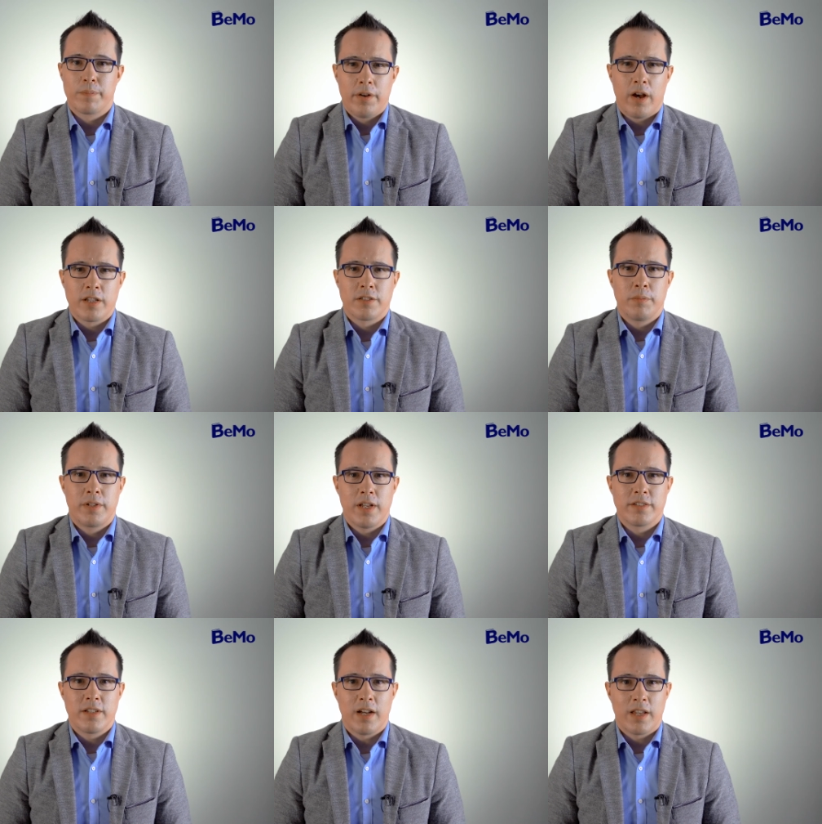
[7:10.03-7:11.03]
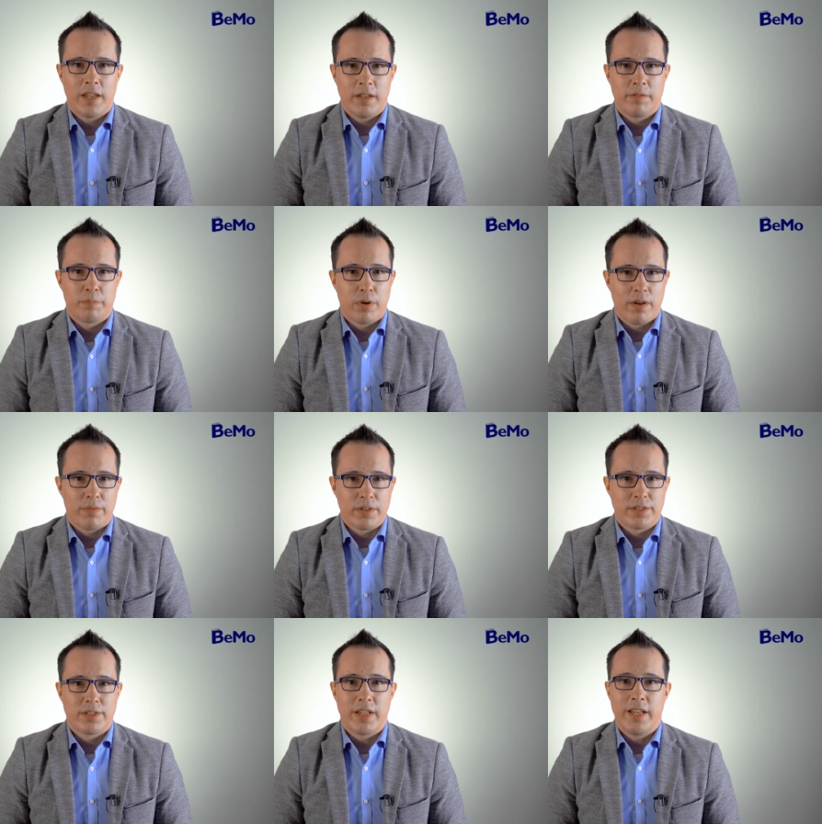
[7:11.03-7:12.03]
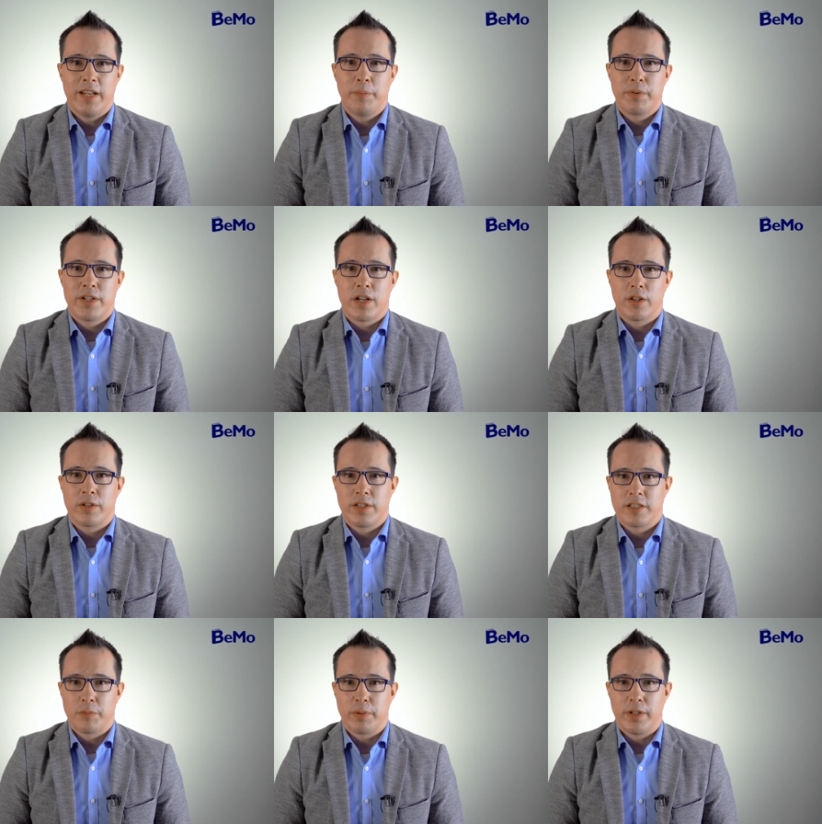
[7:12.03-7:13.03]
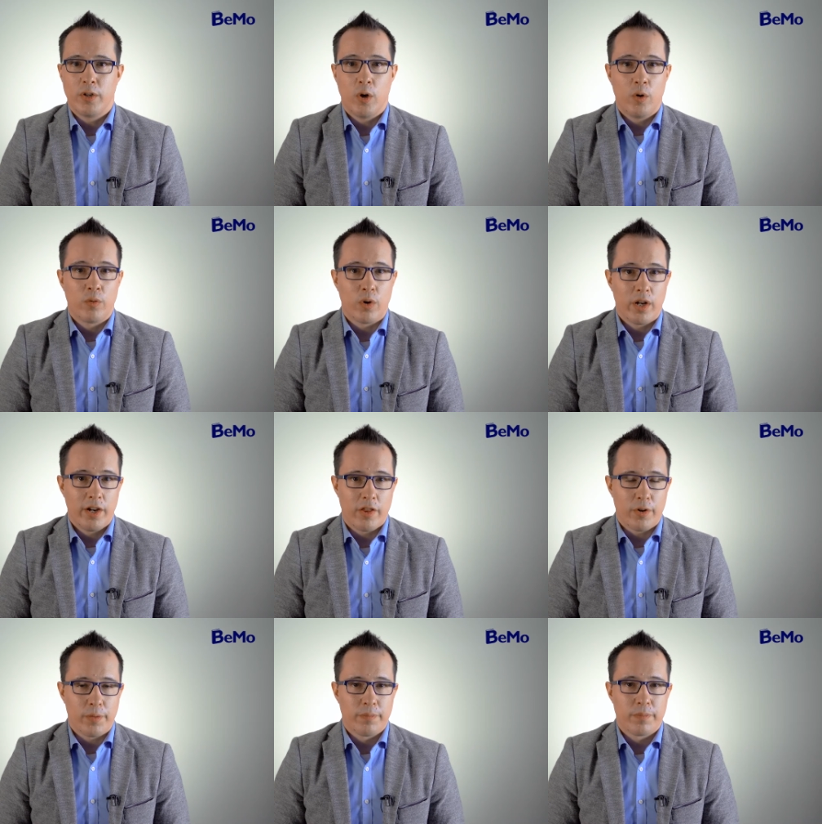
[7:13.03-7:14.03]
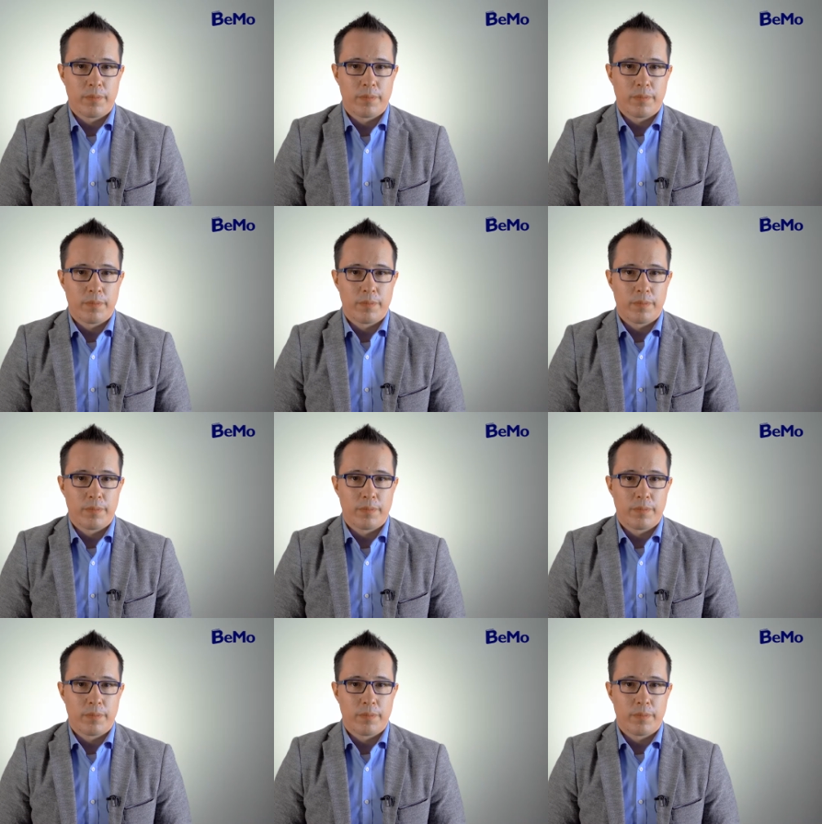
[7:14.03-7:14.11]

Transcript: NOSM does not give preference to any particular discipline over another.